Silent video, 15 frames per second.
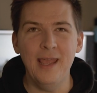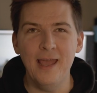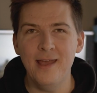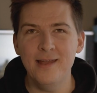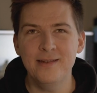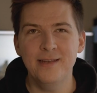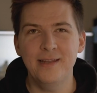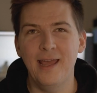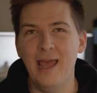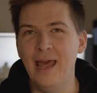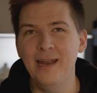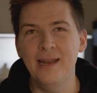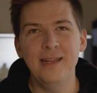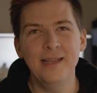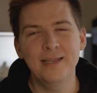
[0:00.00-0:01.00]
end,
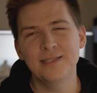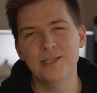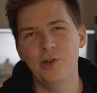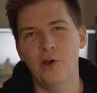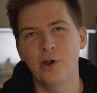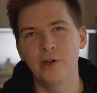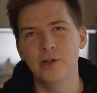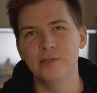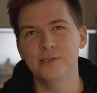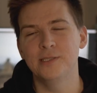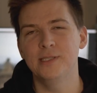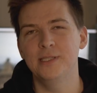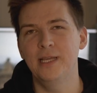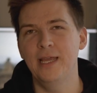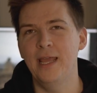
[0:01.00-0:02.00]
editing is an art
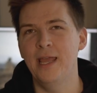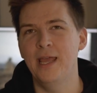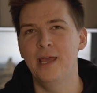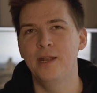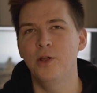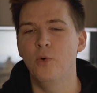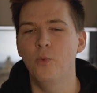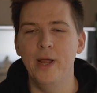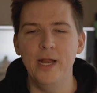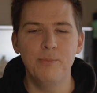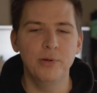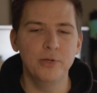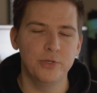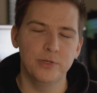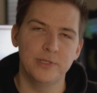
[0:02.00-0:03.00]
and a way to
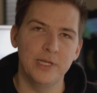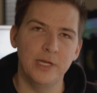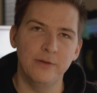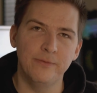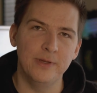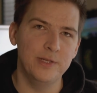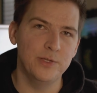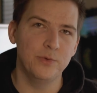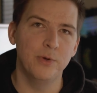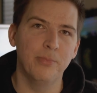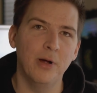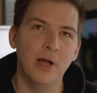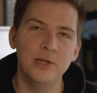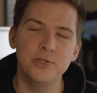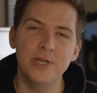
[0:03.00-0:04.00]
put yourself into a
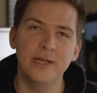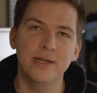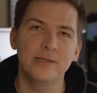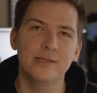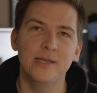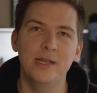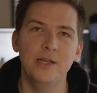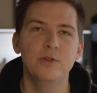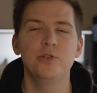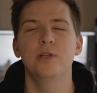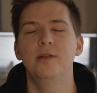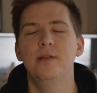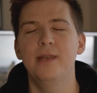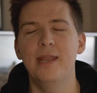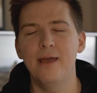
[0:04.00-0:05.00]
project, and you should
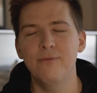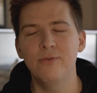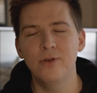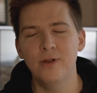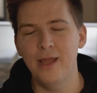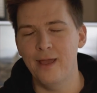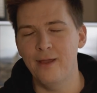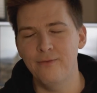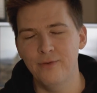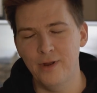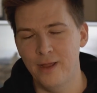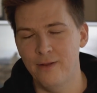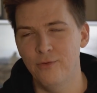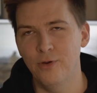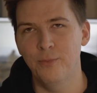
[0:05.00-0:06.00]
never, ever,
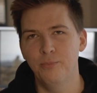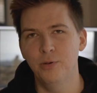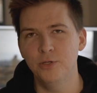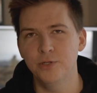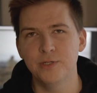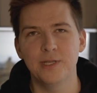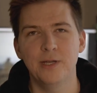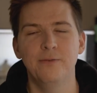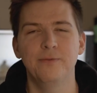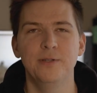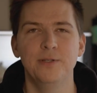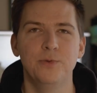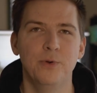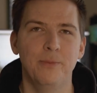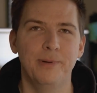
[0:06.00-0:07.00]
ever put yourself
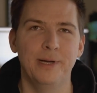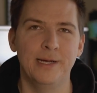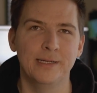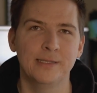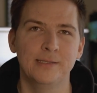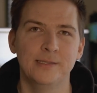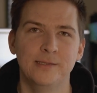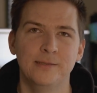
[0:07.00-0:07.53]
into a box.